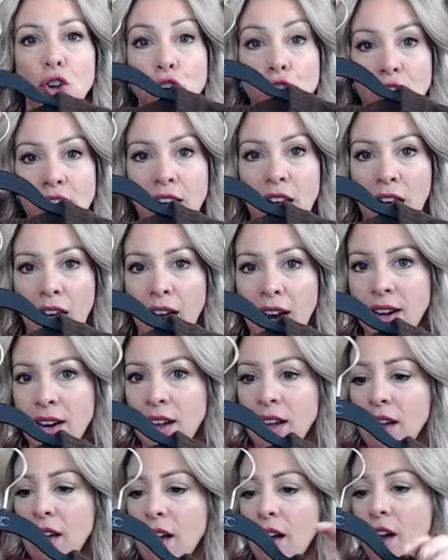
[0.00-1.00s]
$39
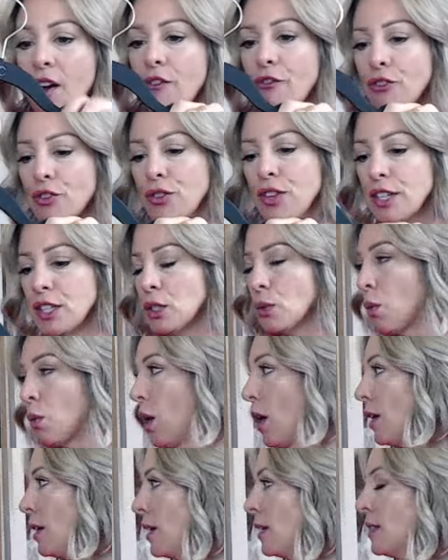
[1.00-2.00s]
for this
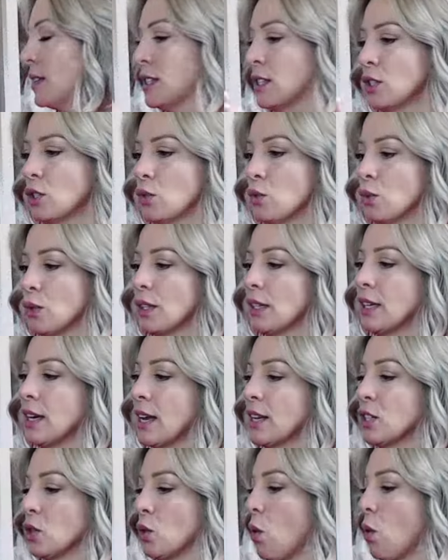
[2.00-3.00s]
one, and this is a really nice